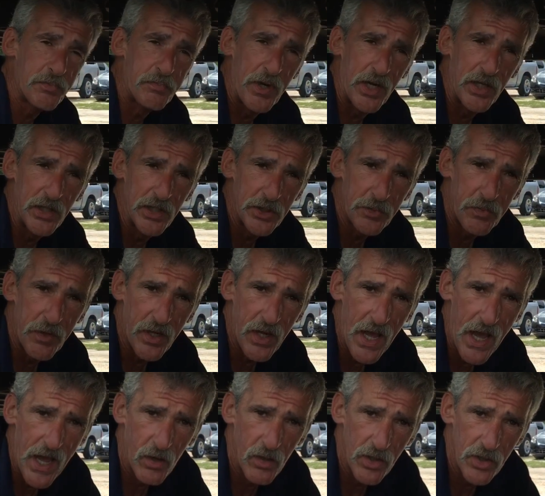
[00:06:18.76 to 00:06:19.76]
spring
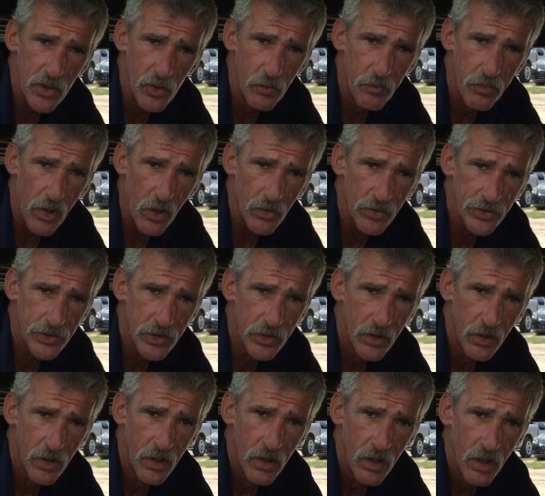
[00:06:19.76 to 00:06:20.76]
hanger, and new bolts,
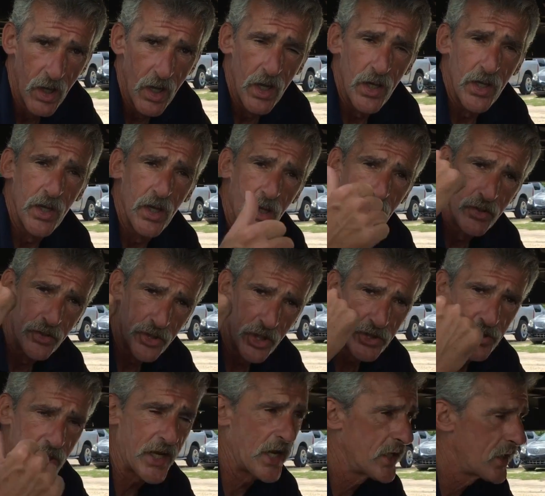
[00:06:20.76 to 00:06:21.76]

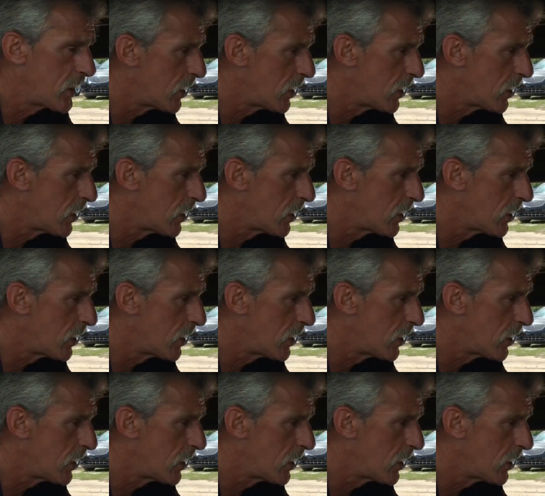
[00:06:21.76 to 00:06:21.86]
just like I